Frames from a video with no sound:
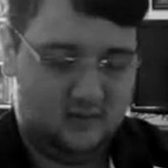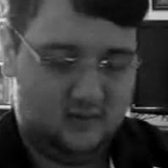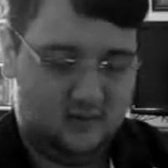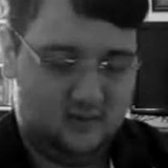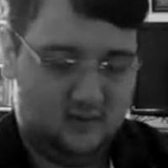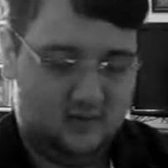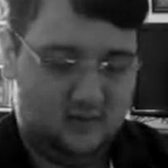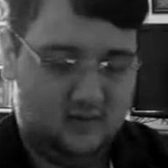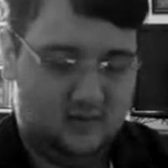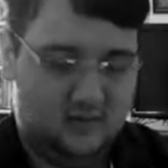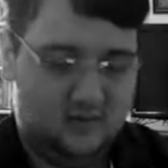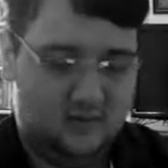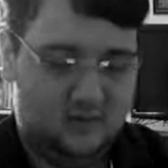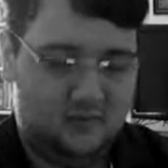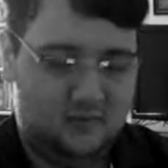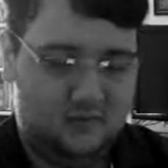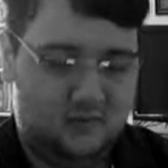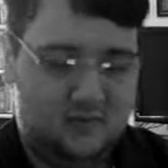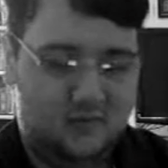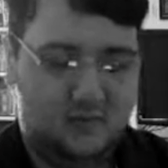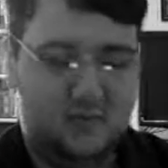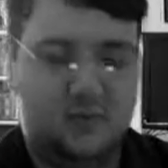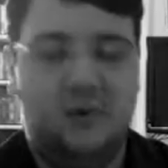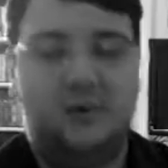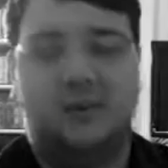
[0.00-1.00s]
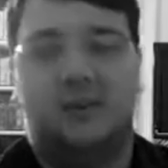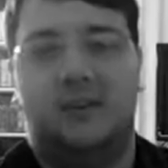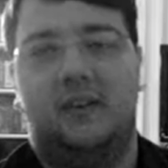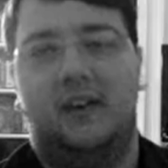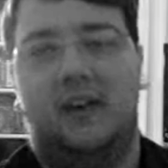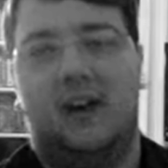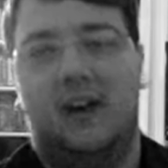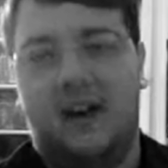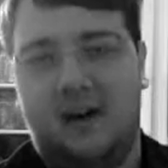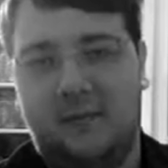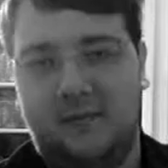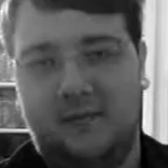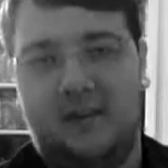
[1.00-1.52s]
Now, the most
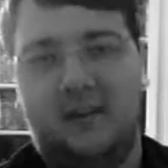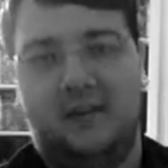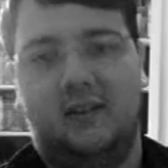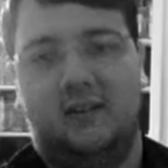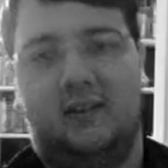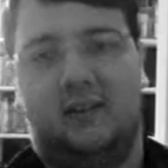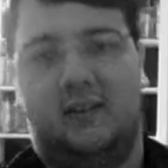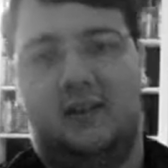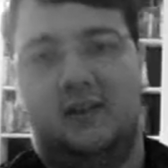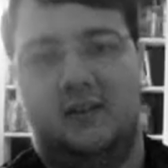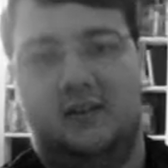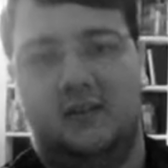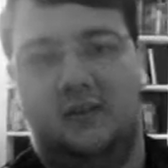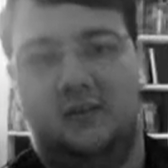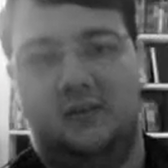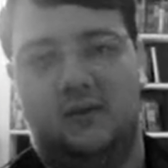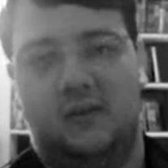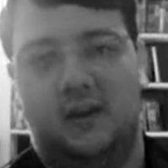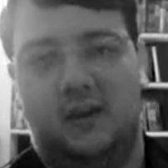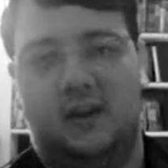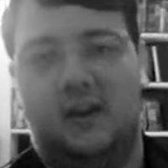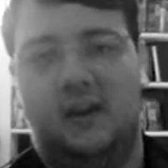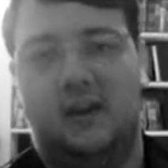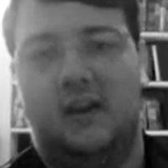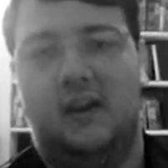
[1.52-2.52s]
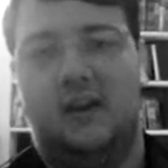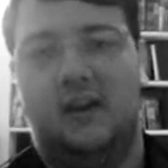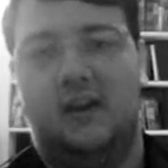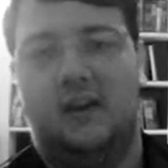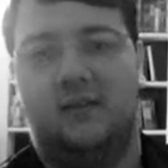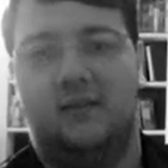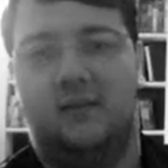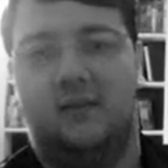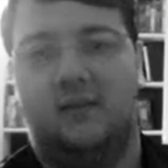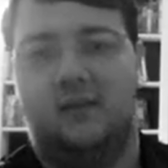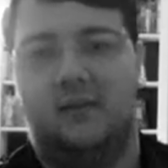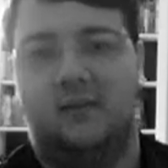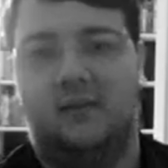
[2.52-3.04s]
obvious issue that I
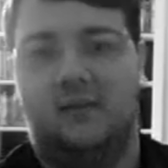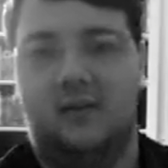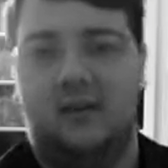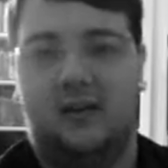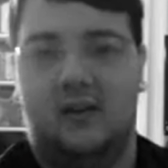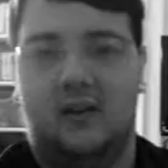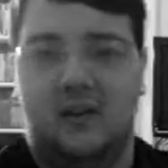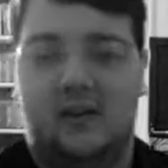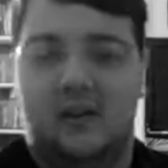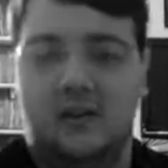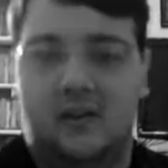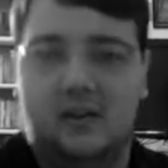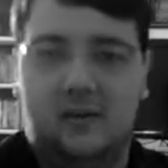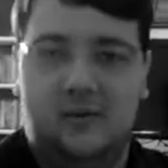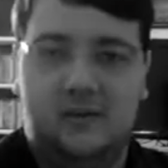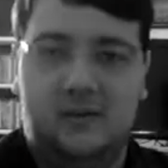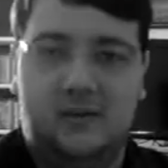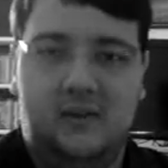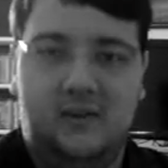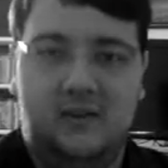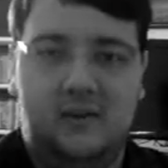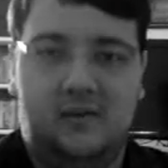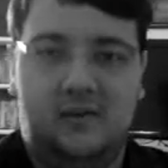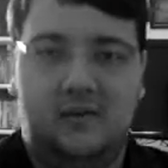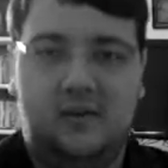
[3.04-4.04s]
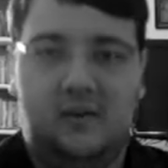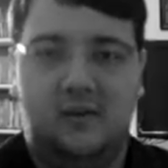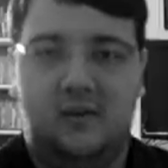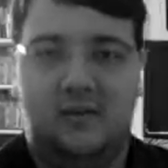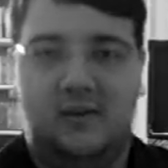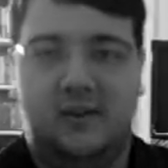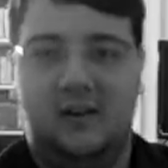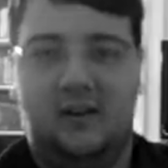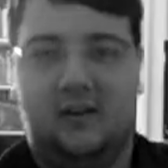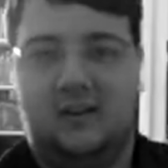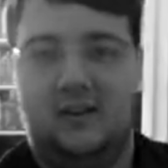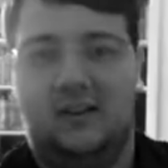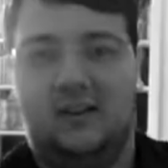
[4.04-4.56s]
have with this film,
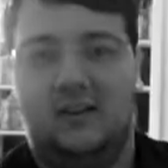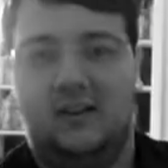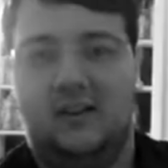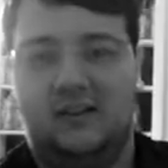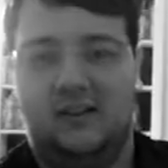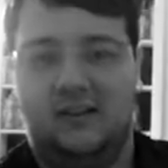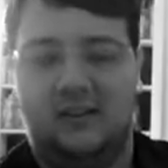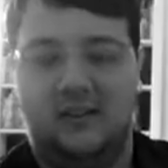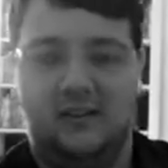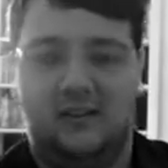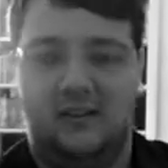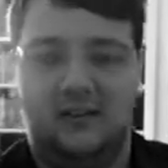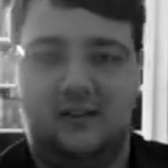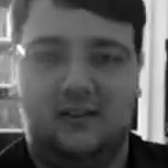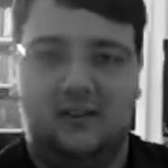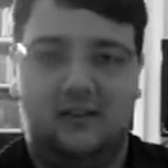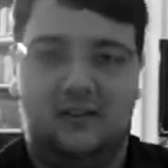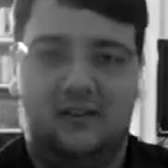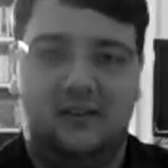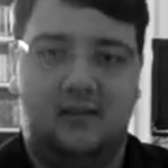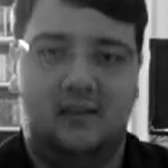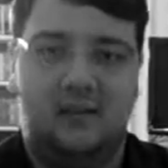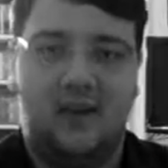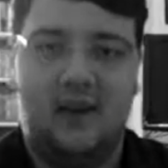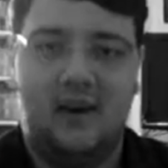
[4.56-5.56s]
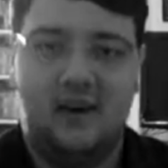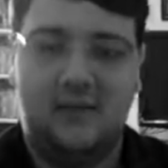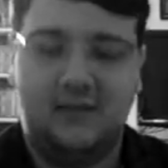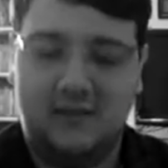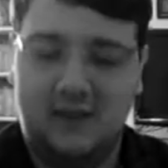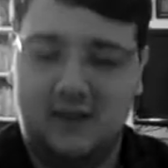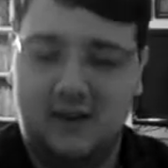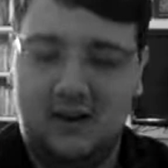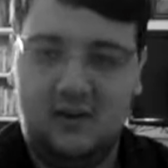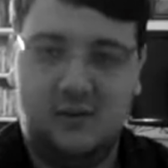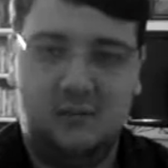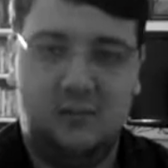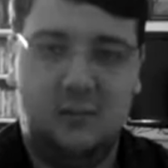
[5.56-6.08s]
that it doesn't have
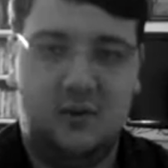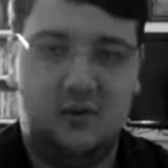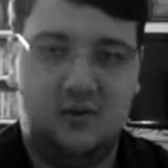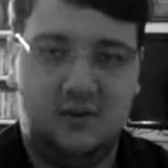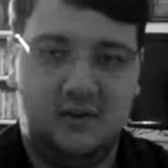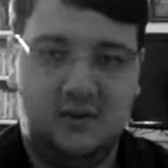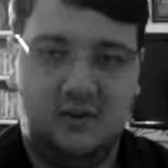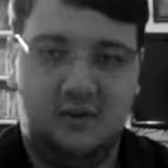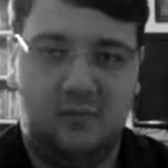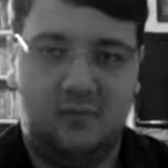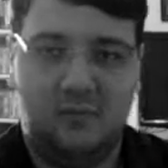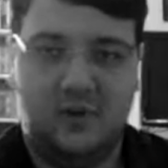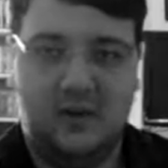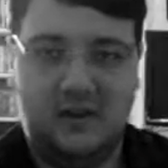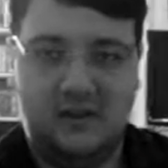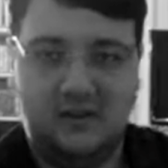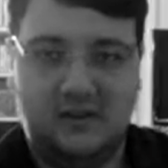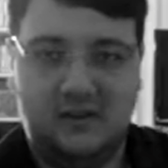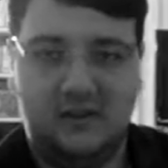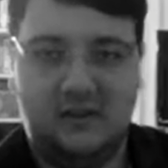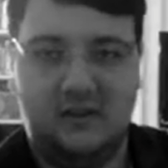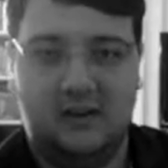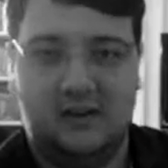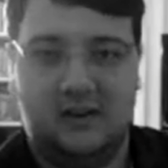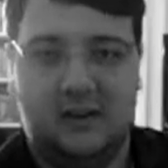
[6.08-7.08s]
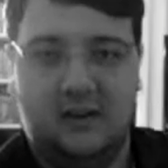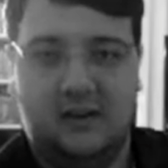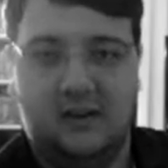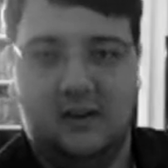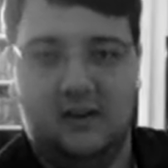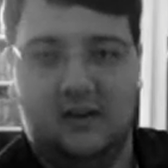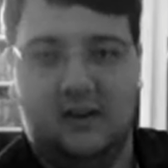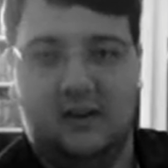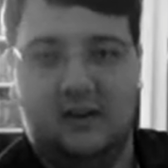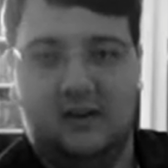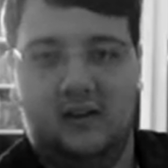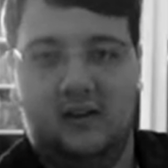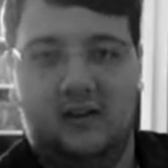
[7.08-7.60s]
that emotional punch
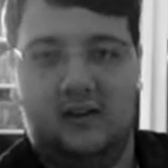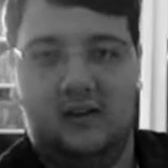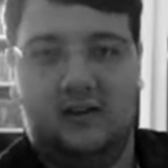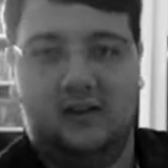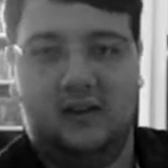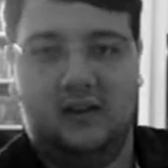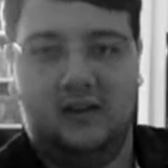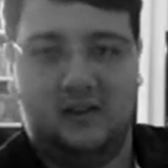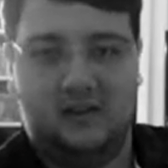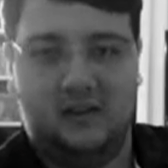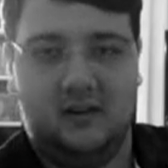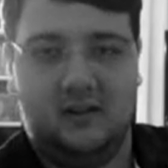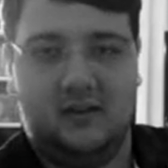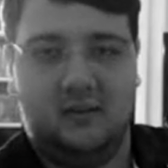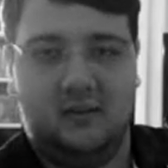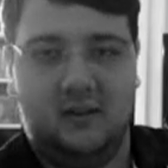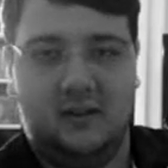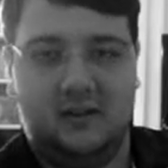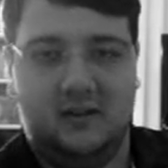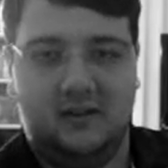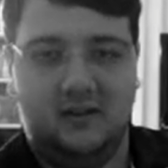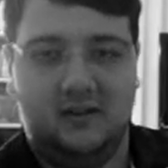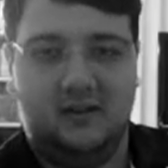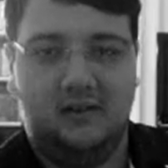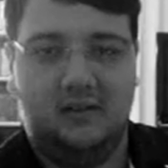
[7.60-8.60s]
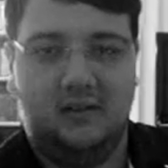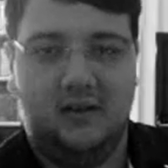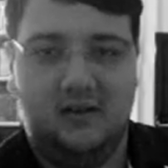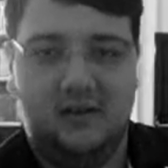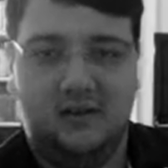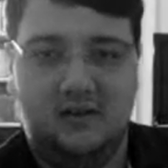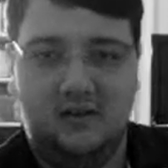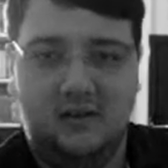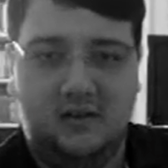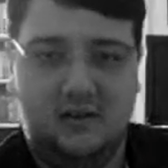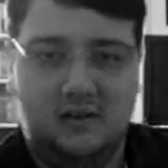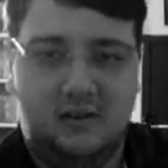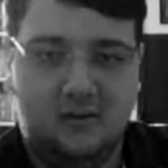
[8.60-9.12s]
like the original did,
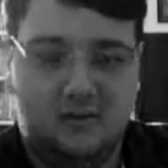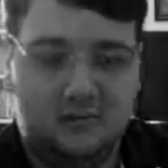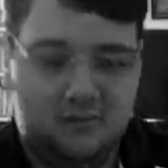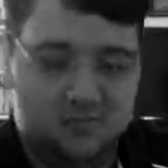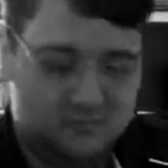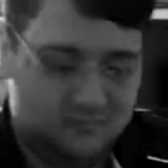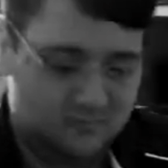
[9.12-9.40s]
you know.